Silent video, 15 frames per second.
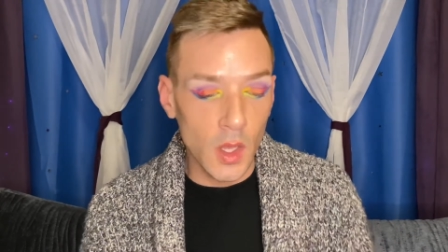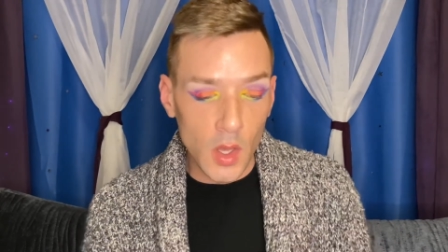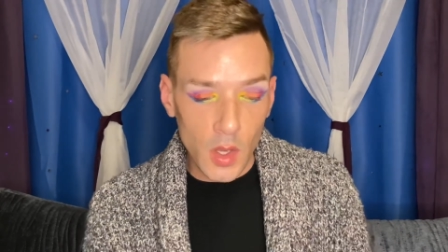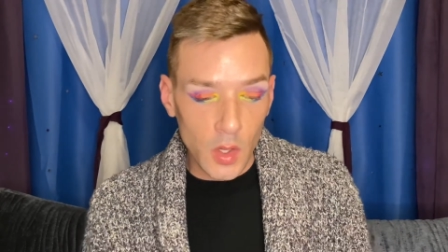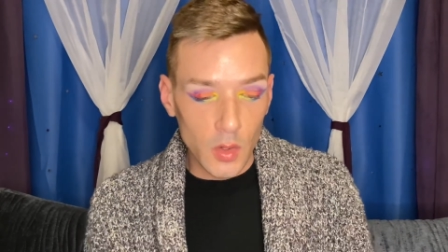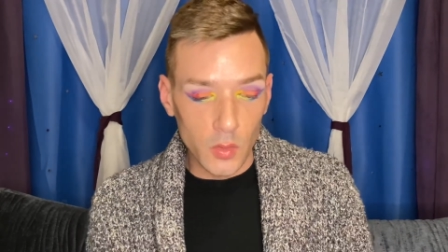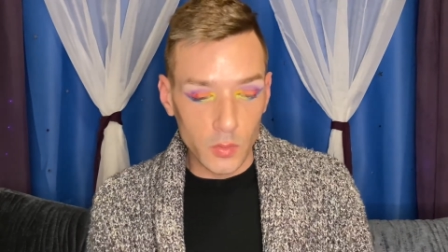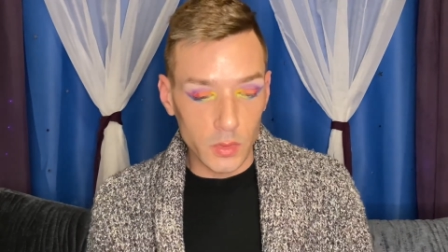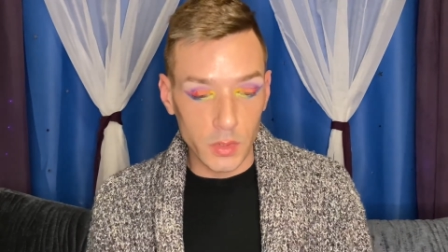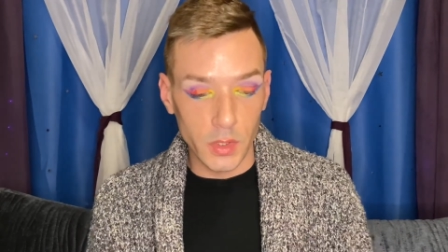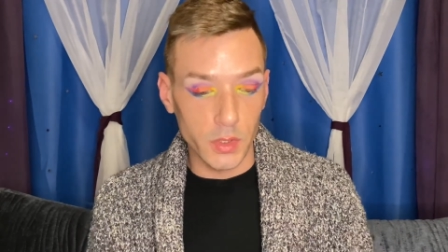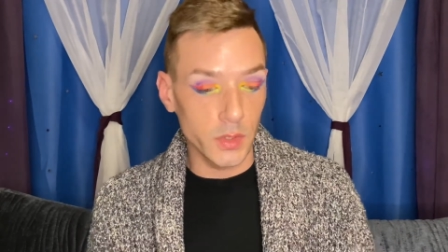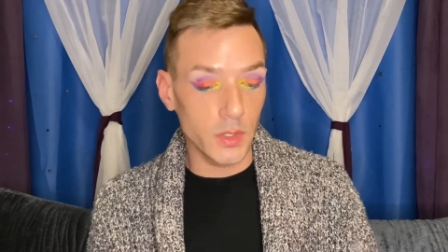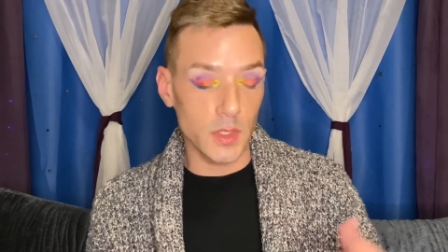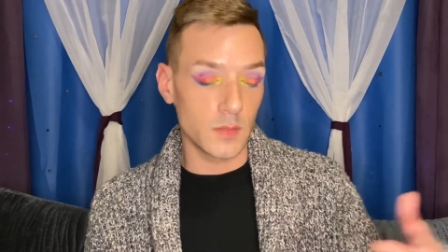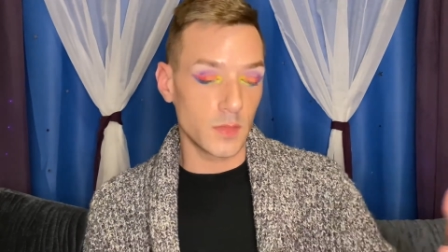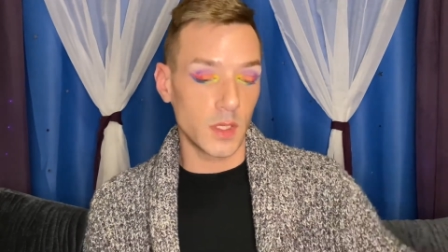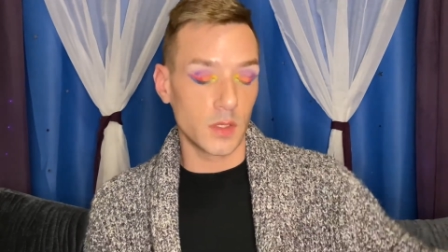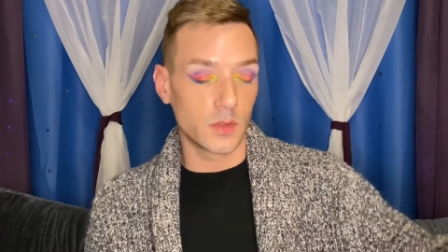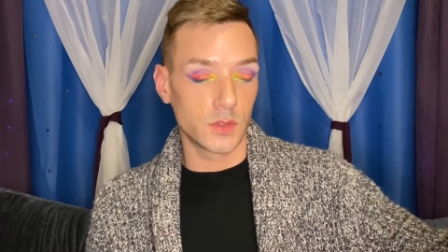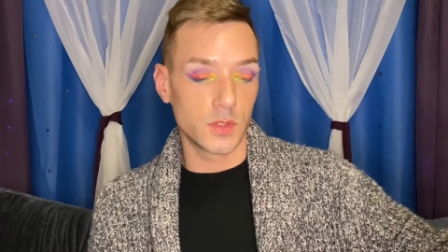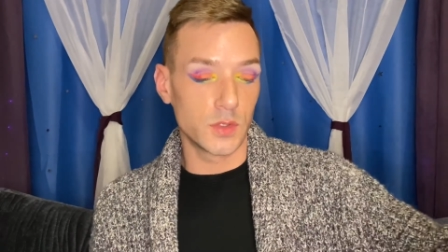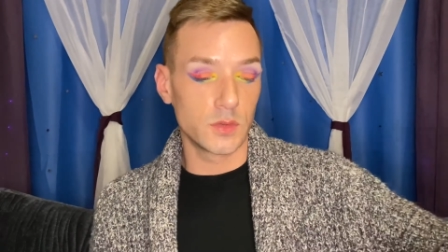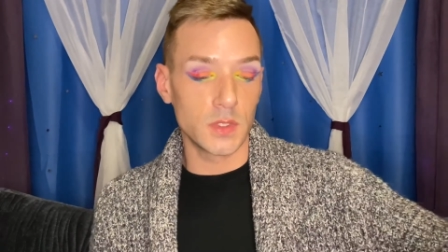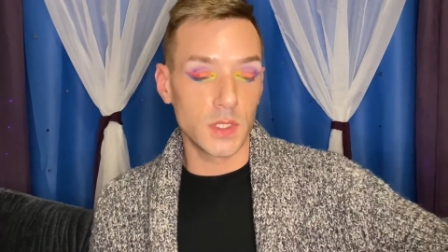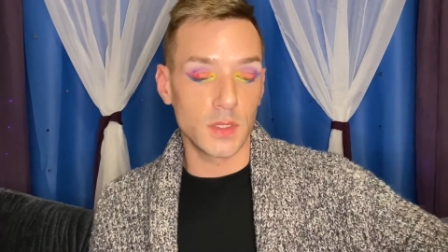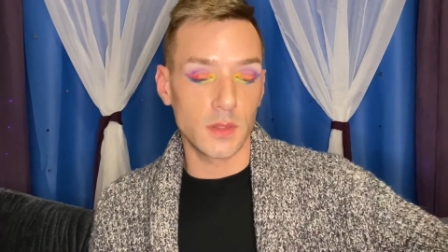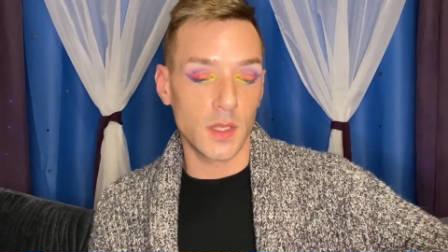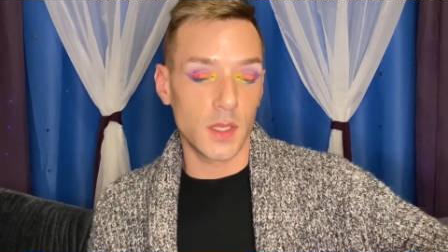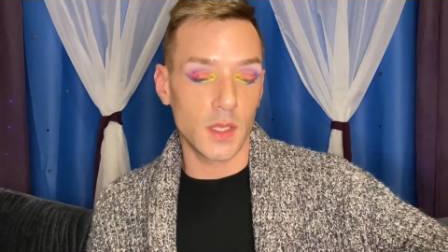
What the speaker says: or look at me or do anything?